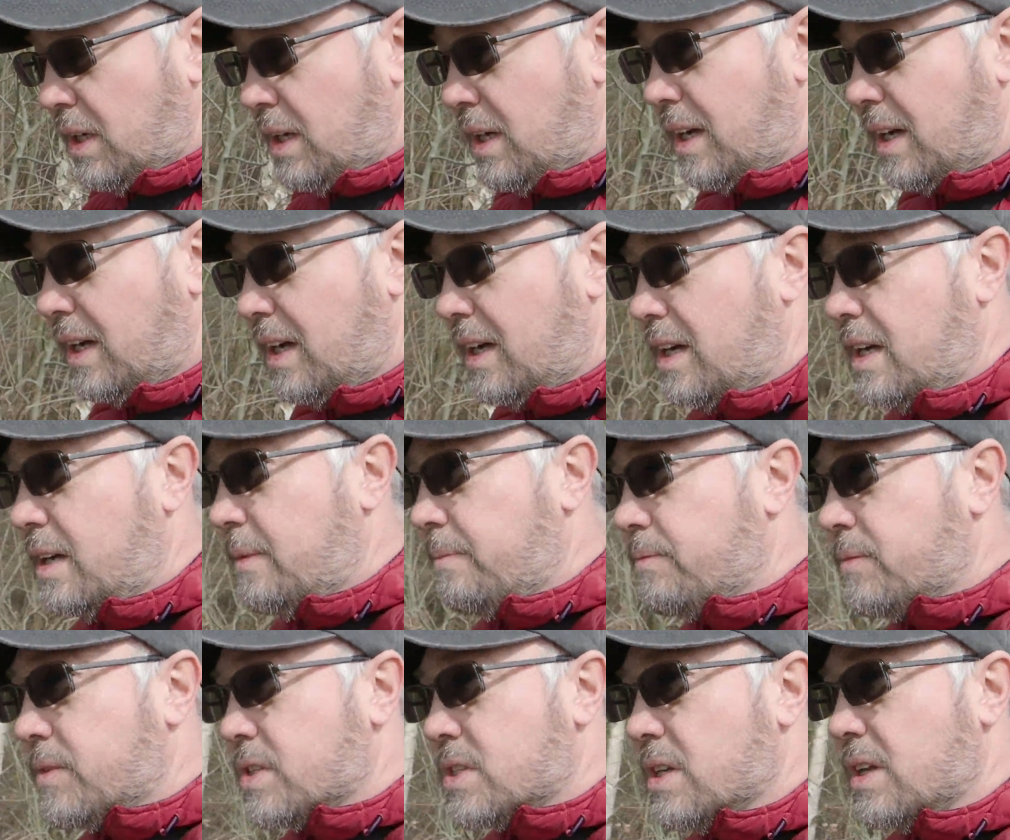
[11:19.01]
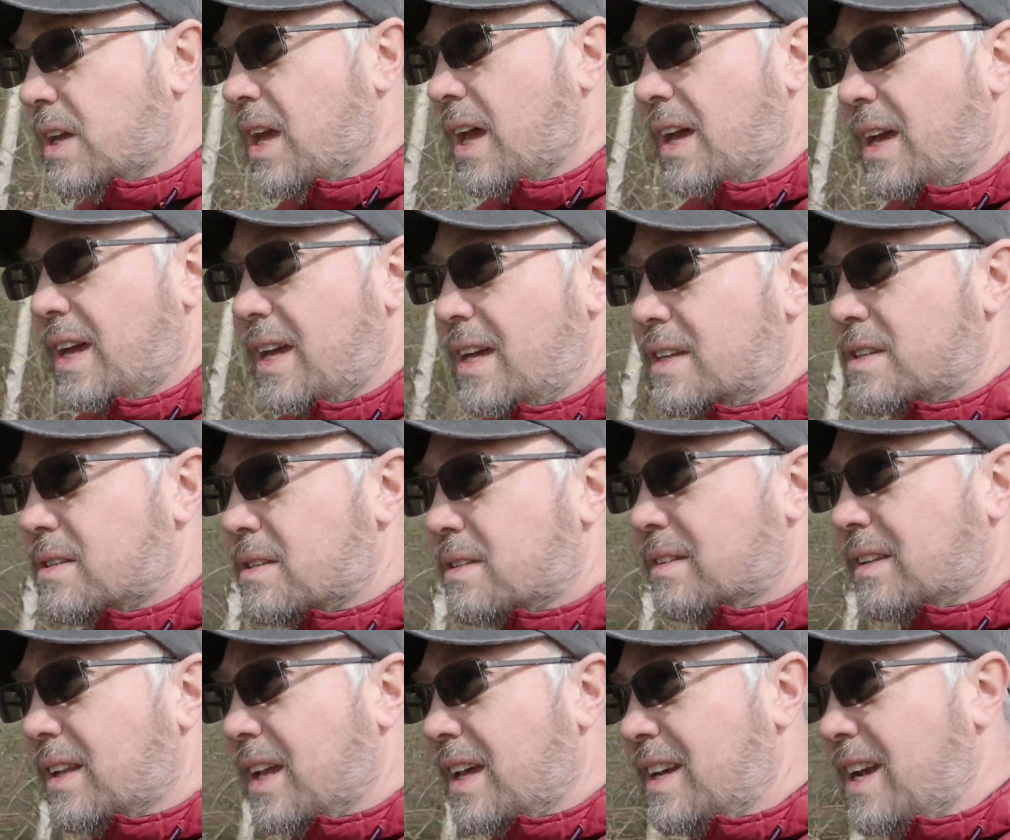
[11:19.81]
So yeah, it's
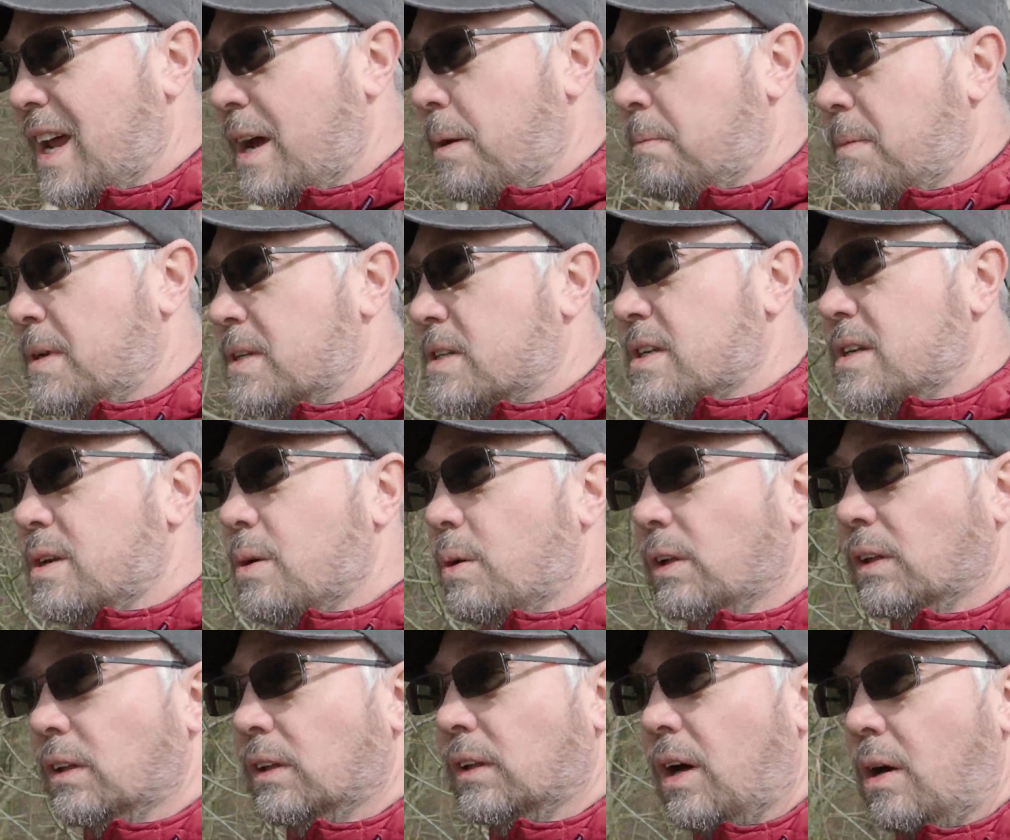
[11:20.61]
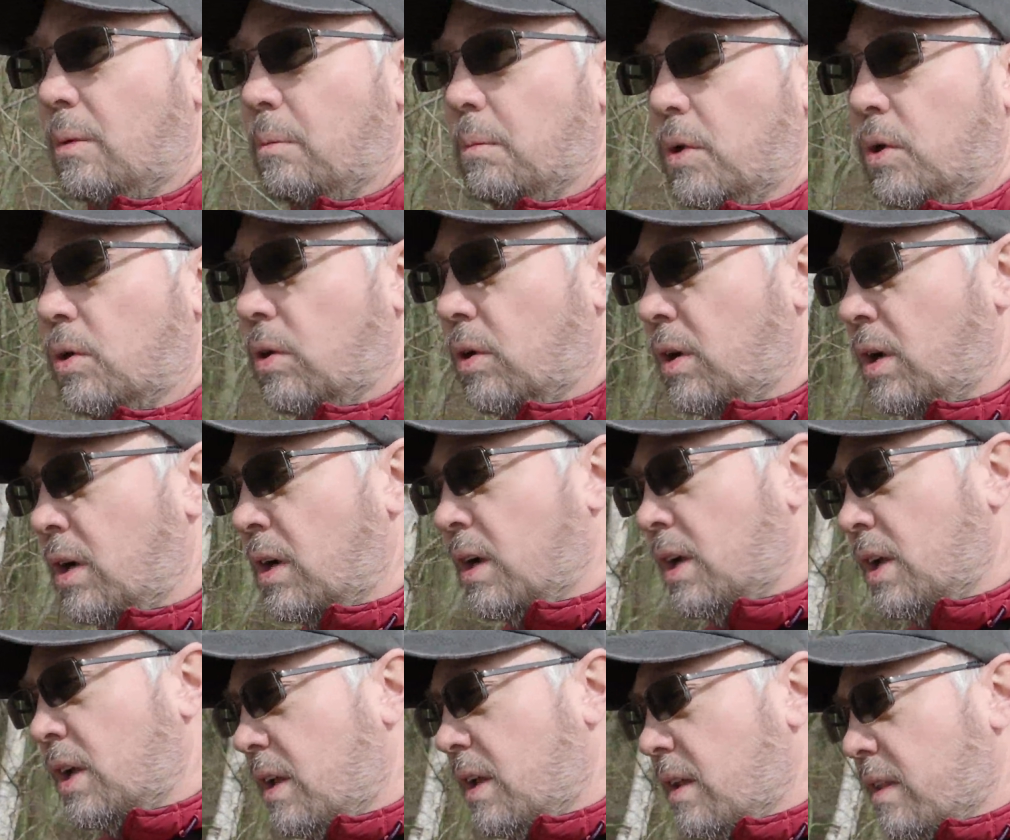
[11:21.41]
enabled me to do a lot more
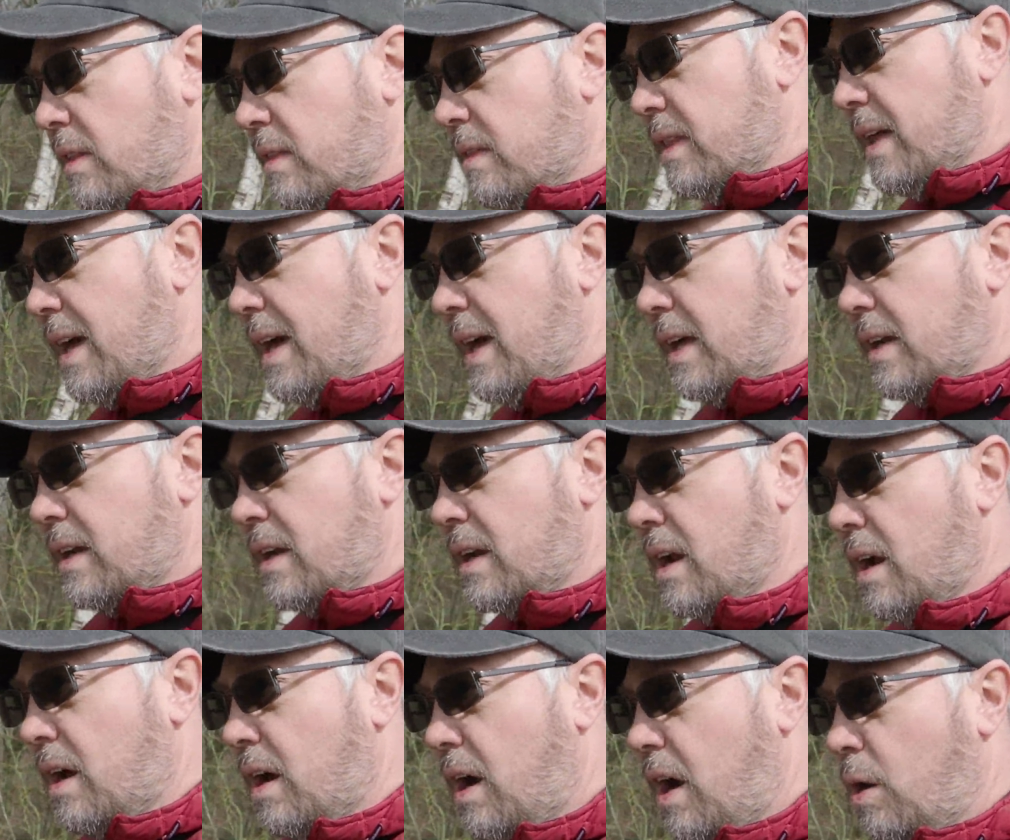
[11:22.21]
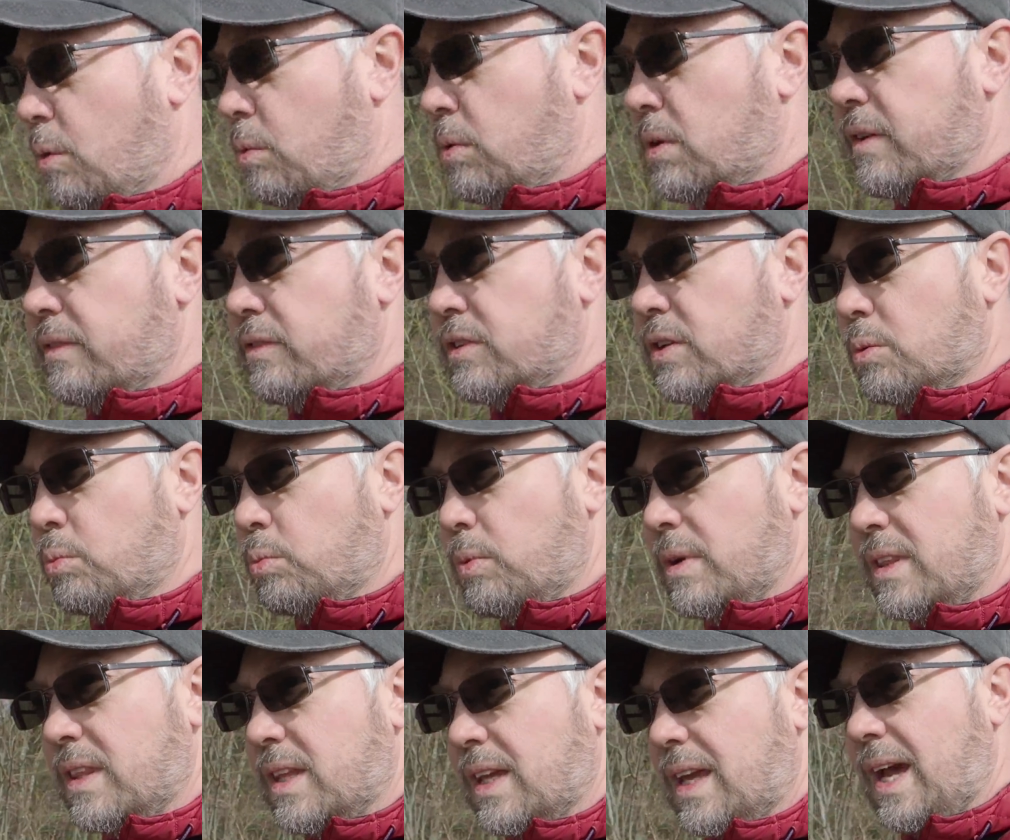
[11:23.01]
than I would have done
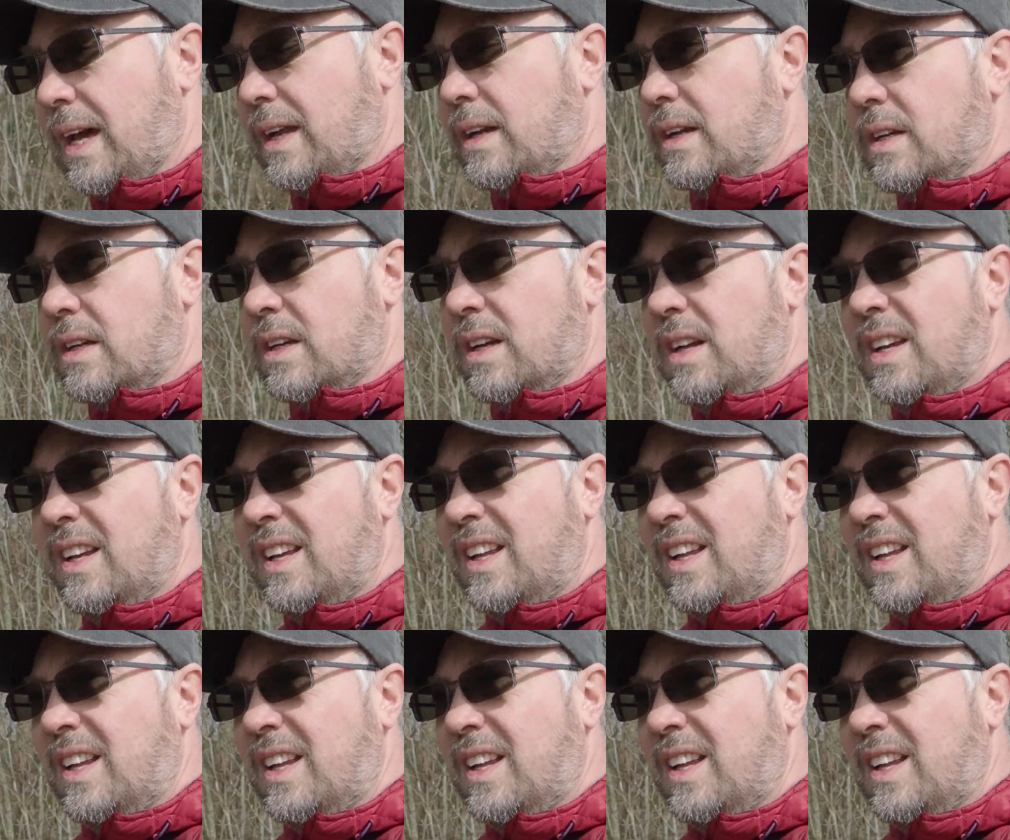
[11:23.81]
with the Canon,